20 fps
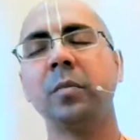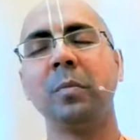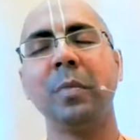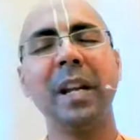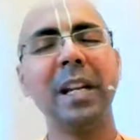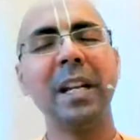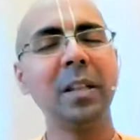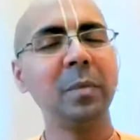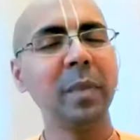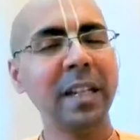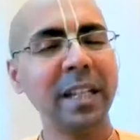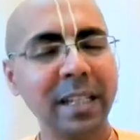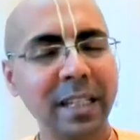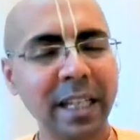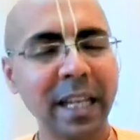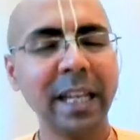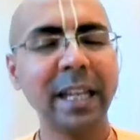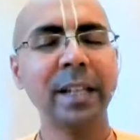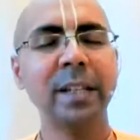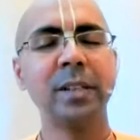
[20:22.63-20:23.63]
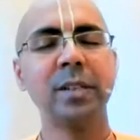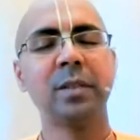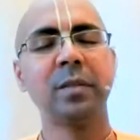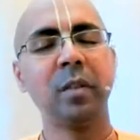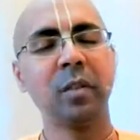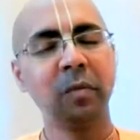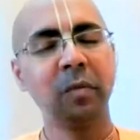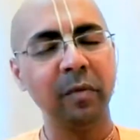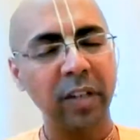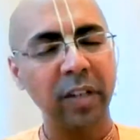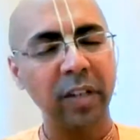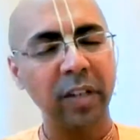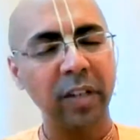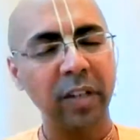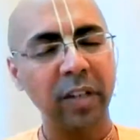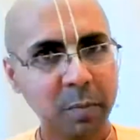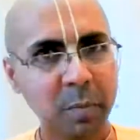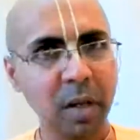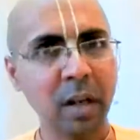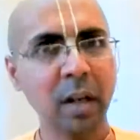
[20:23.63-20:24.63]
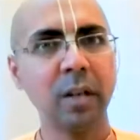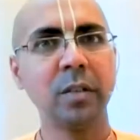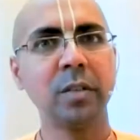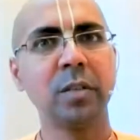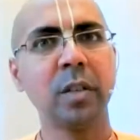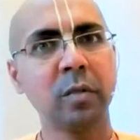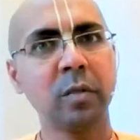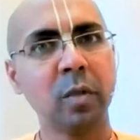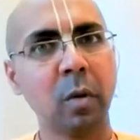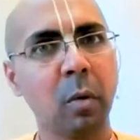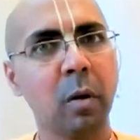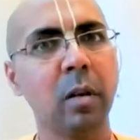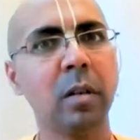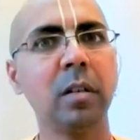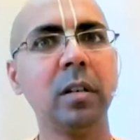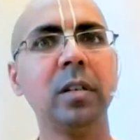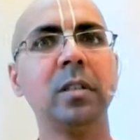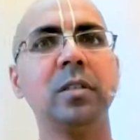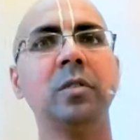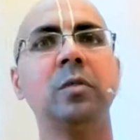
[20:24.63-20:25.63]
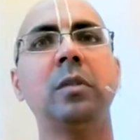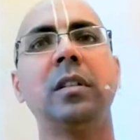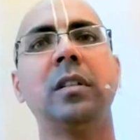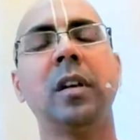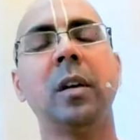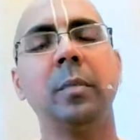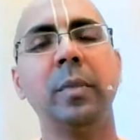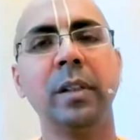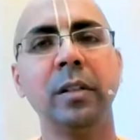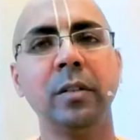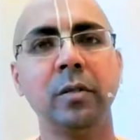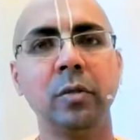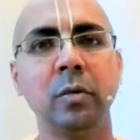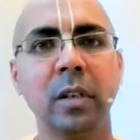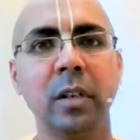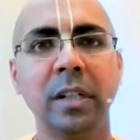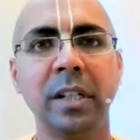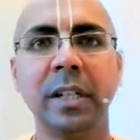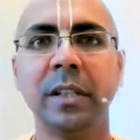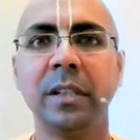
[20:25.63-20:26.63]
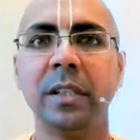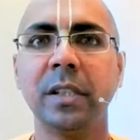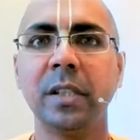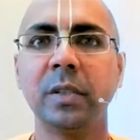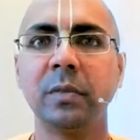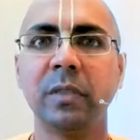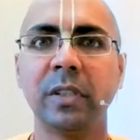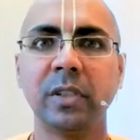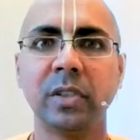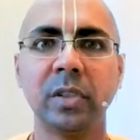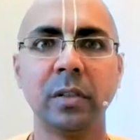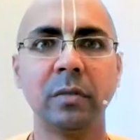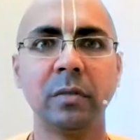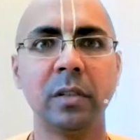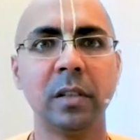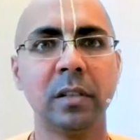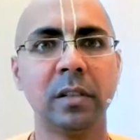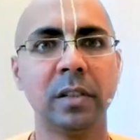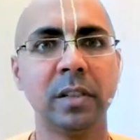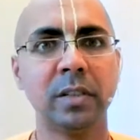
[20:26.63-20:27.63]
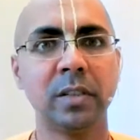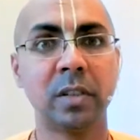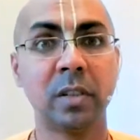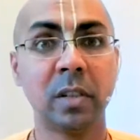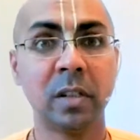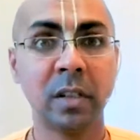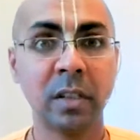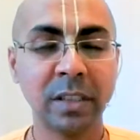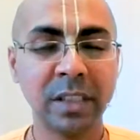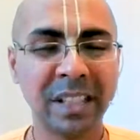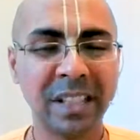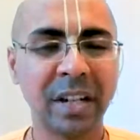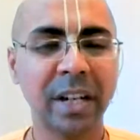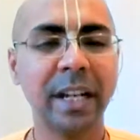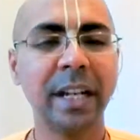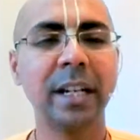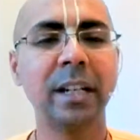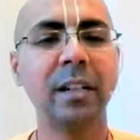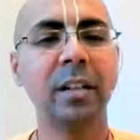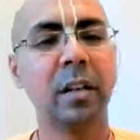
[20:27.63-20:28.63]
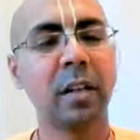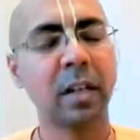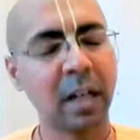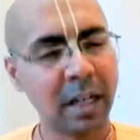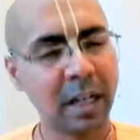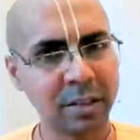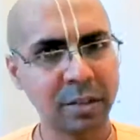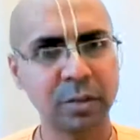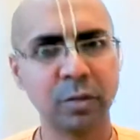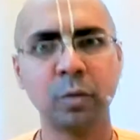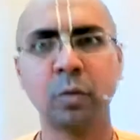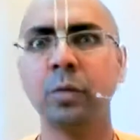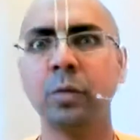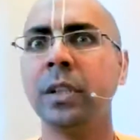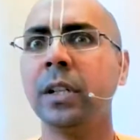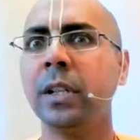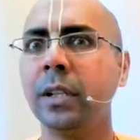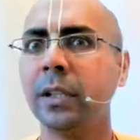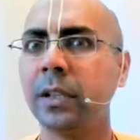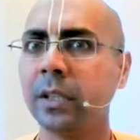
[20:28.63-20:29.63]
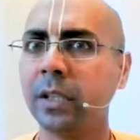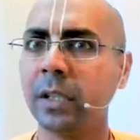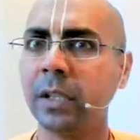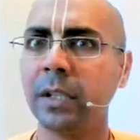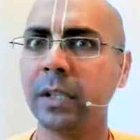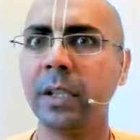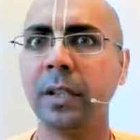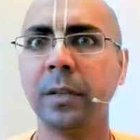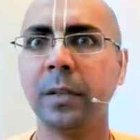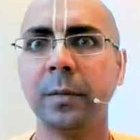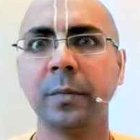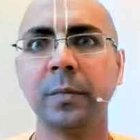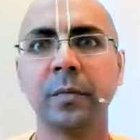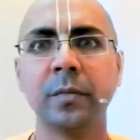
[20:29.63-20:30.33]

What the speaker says: Many kings from various parts of the world were coming to attend this festival, this great Rajasuya Yajna.